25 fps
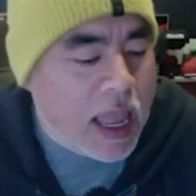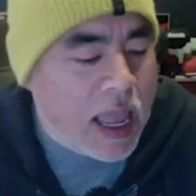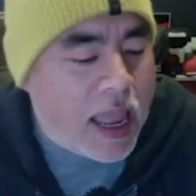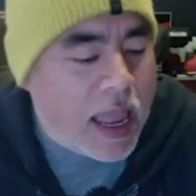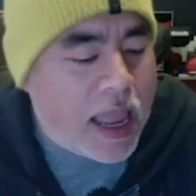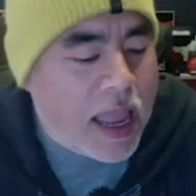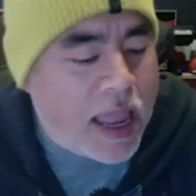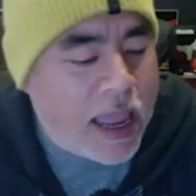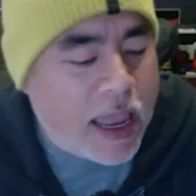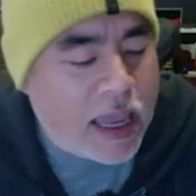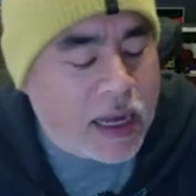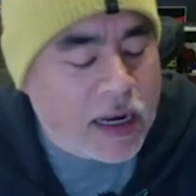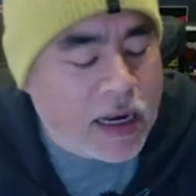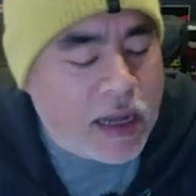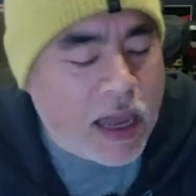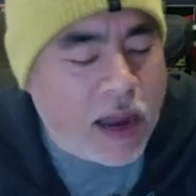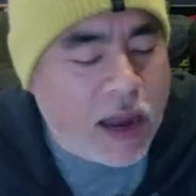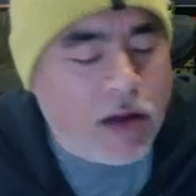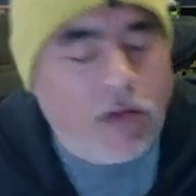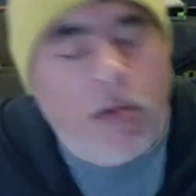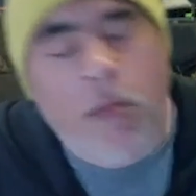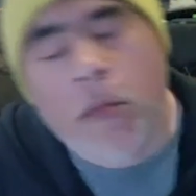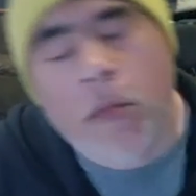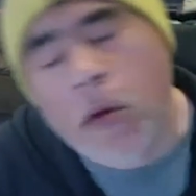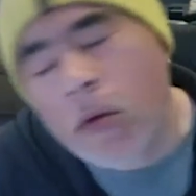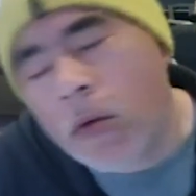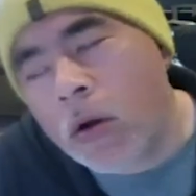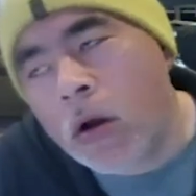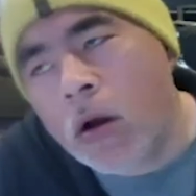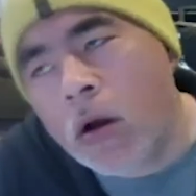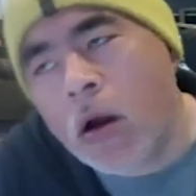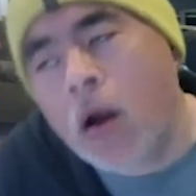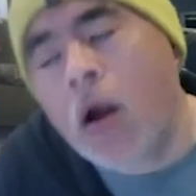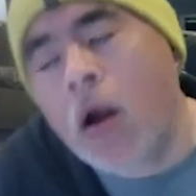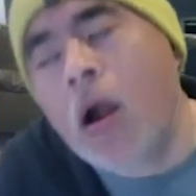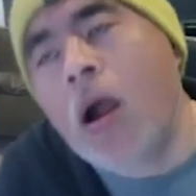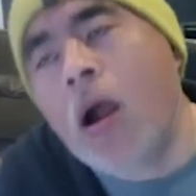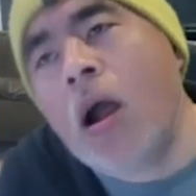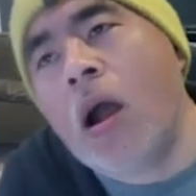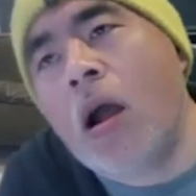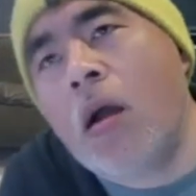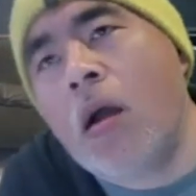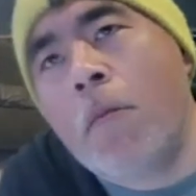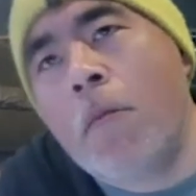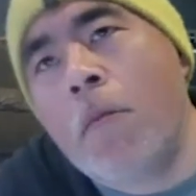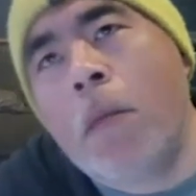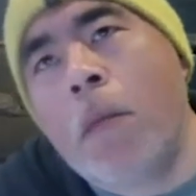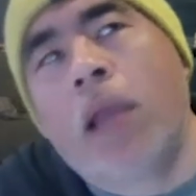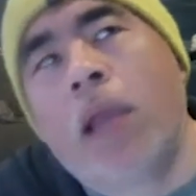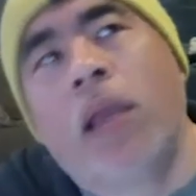And I remember
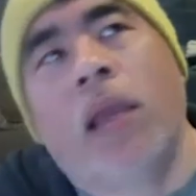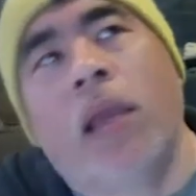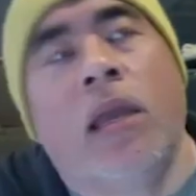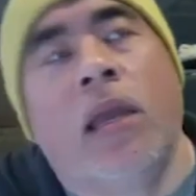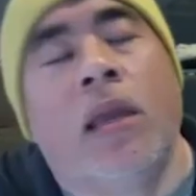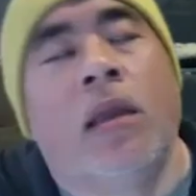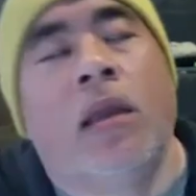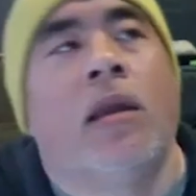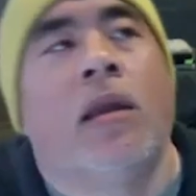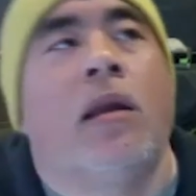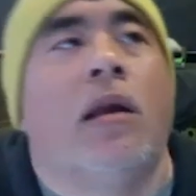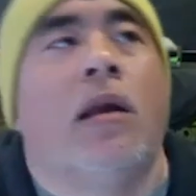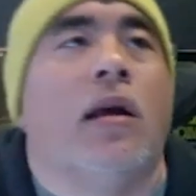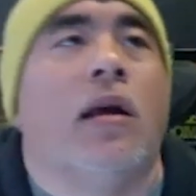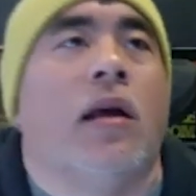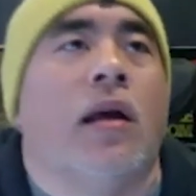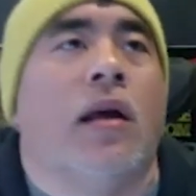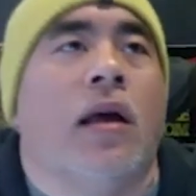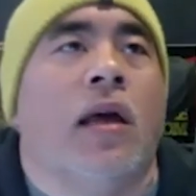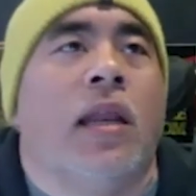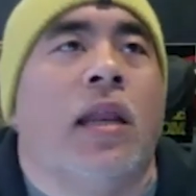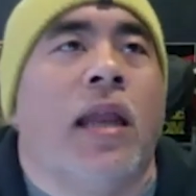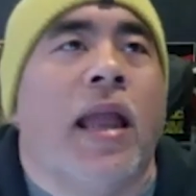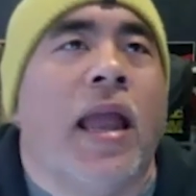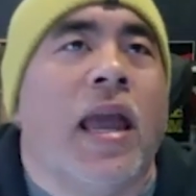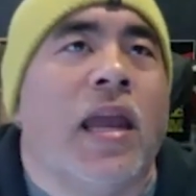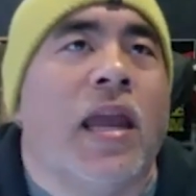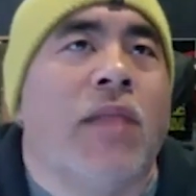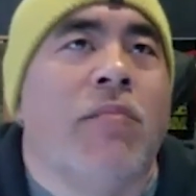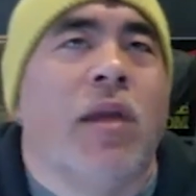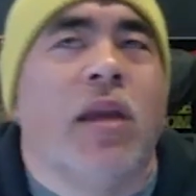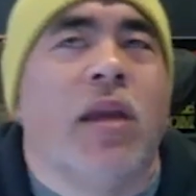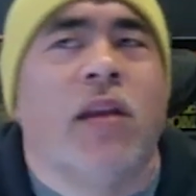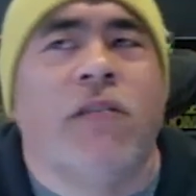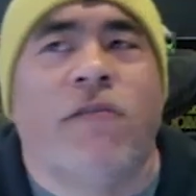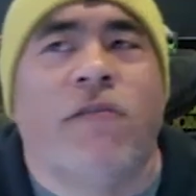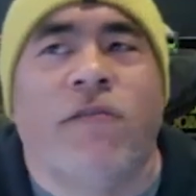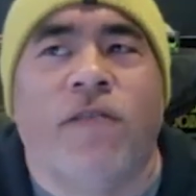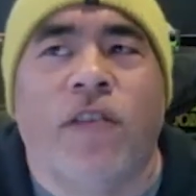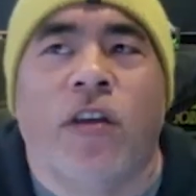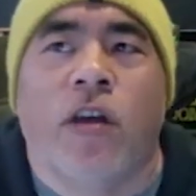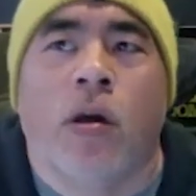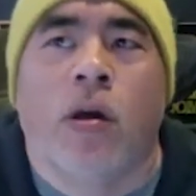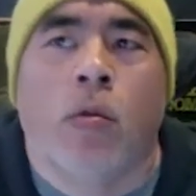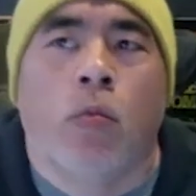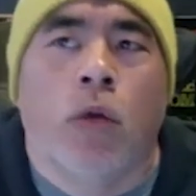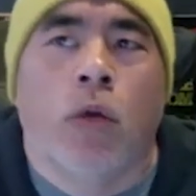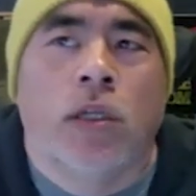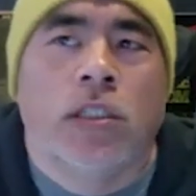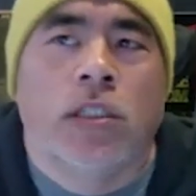making an animated
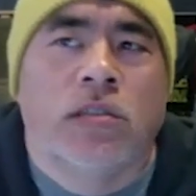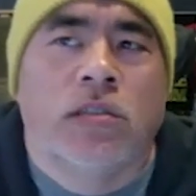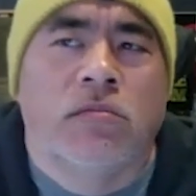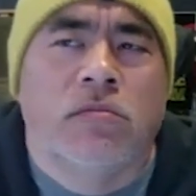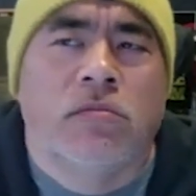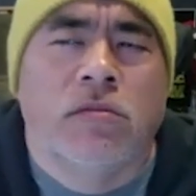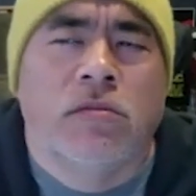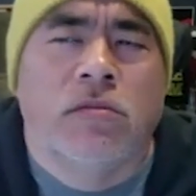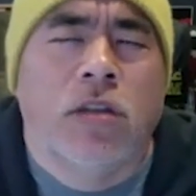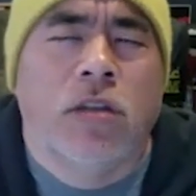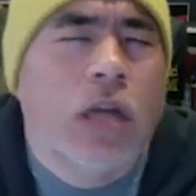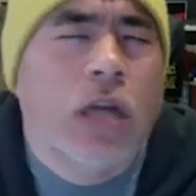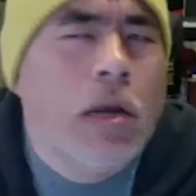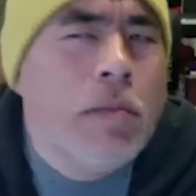film, which took